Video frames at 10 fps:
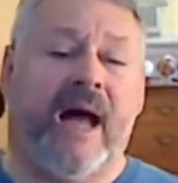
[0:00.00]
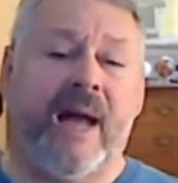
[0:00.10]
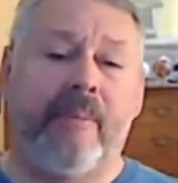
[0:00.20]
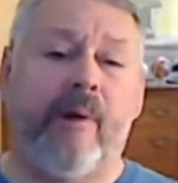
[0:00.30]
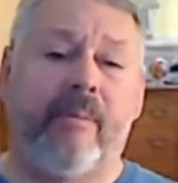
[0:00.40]

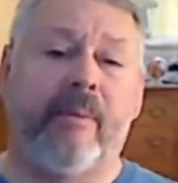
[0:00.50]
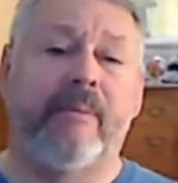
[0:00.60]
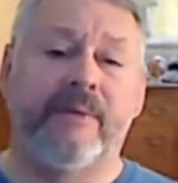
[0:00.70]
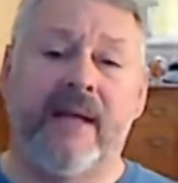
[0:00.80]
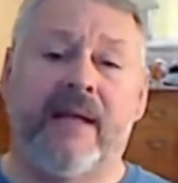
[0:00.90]
eye
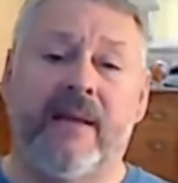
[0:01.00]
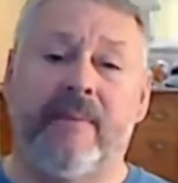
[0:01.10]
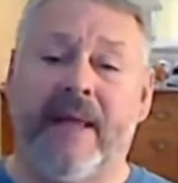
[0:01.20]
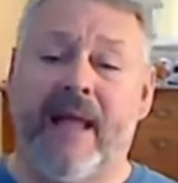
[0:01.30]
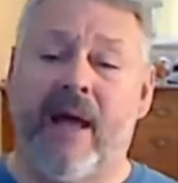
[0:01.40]
problems that can
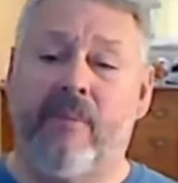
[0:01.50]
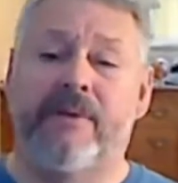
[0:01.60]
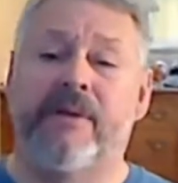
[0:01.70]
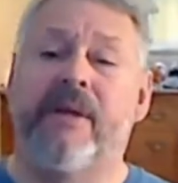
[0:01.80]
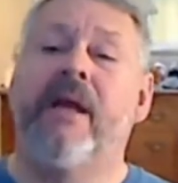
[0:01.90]
be
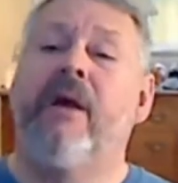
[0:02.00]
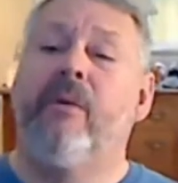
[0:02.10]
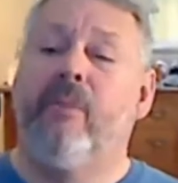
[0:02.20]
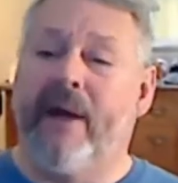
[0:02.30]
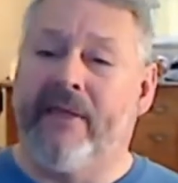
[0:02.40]
helped
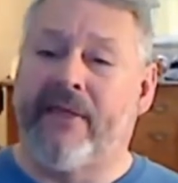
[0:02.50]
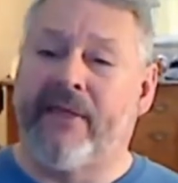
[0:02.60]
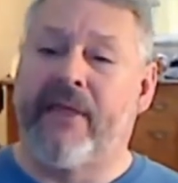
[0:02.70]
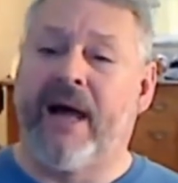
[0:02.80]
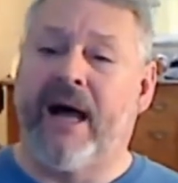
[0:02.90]
with
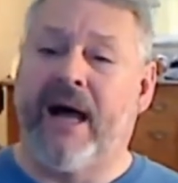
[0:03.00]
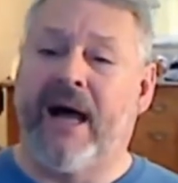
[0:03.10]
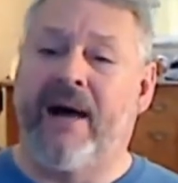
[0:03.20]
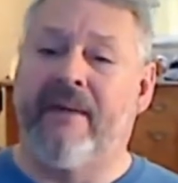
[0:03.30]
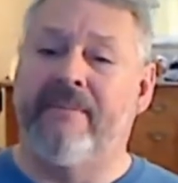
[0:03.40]

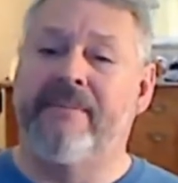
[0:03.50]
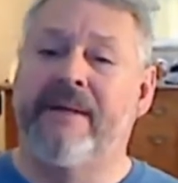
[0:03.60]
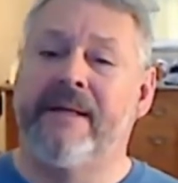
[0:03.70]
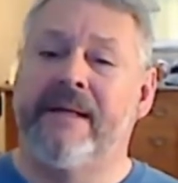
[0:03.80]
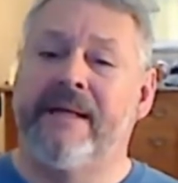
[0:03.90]
um,
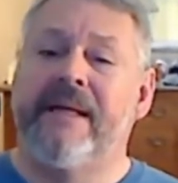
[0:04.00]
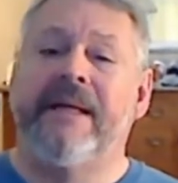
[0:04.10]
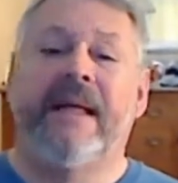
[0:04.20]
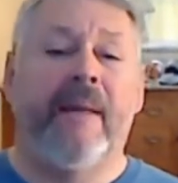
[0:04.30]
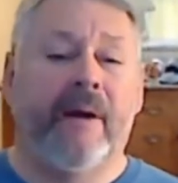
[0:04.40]

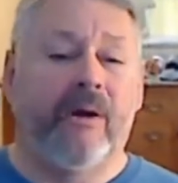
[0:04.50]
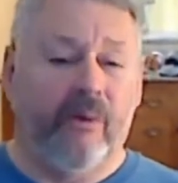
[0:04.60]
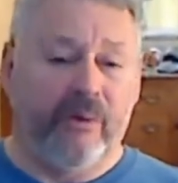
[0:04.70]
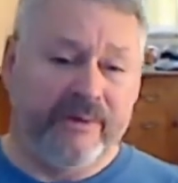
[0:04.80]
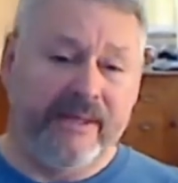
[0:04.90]

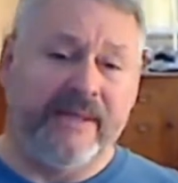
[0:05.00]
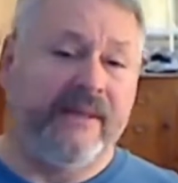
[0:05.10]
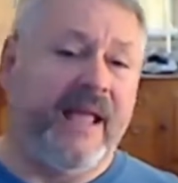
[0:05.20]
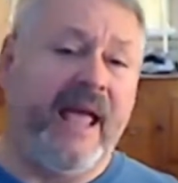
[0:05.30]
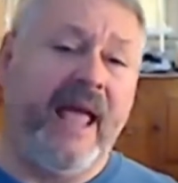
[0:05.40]
chemicals
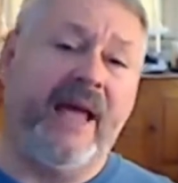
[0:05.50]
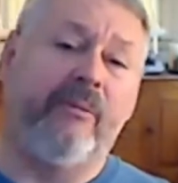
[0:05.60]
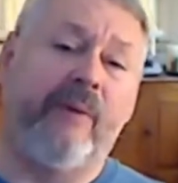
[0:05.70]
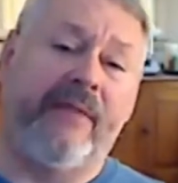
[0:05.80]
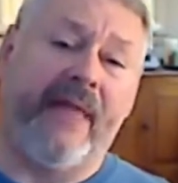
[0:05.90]
and
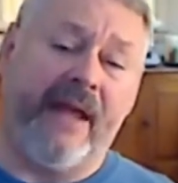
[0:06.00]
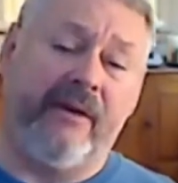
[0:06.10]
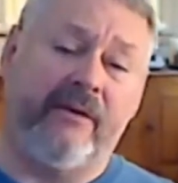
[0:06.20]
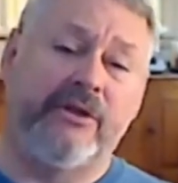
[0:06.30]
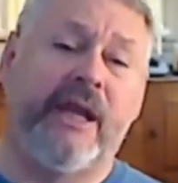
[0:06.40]
and with
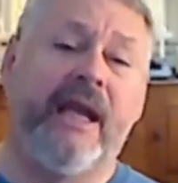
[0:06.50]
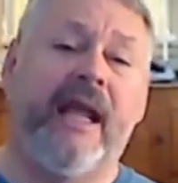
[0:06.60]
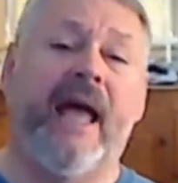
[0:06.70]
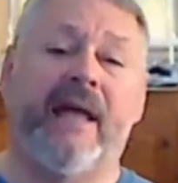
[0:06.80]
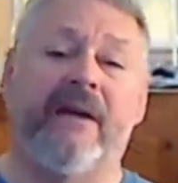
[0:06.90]

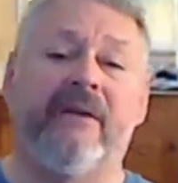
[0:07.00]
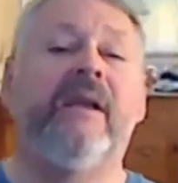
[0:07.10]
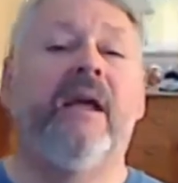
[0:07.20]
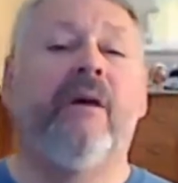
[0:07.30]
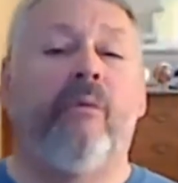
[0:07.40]
energy and
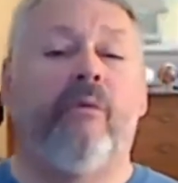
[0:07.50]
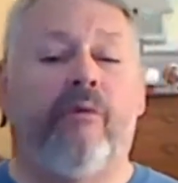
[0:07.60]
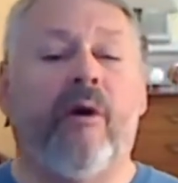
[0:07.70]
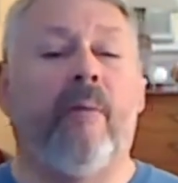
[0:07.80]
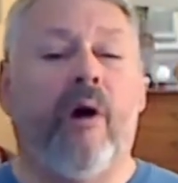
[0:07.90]

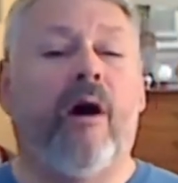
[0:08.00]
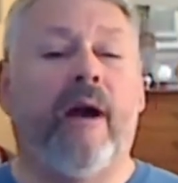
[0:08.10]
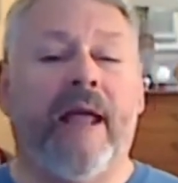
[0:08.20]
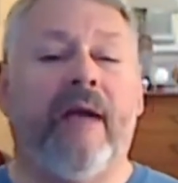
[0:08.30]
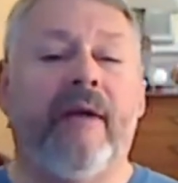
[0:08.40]
from
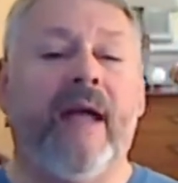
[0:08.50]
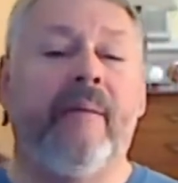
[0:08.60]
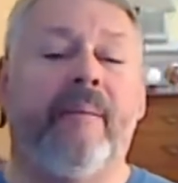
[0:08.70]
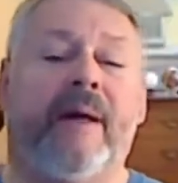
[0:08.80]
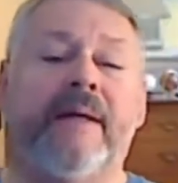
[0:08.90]
our
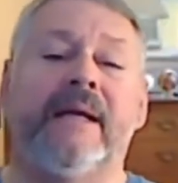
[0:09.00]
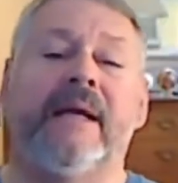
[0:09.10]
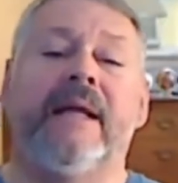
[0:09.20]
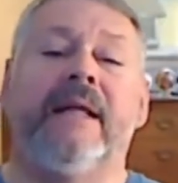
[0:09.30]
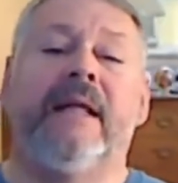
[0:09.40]
area, but
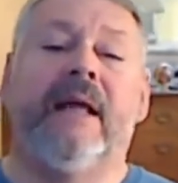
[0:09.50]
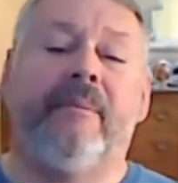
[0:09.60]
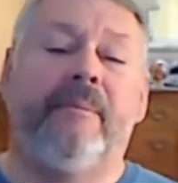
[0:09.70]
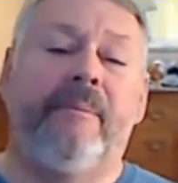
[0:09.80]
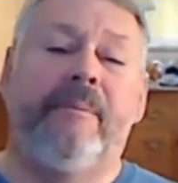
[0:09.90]
uh,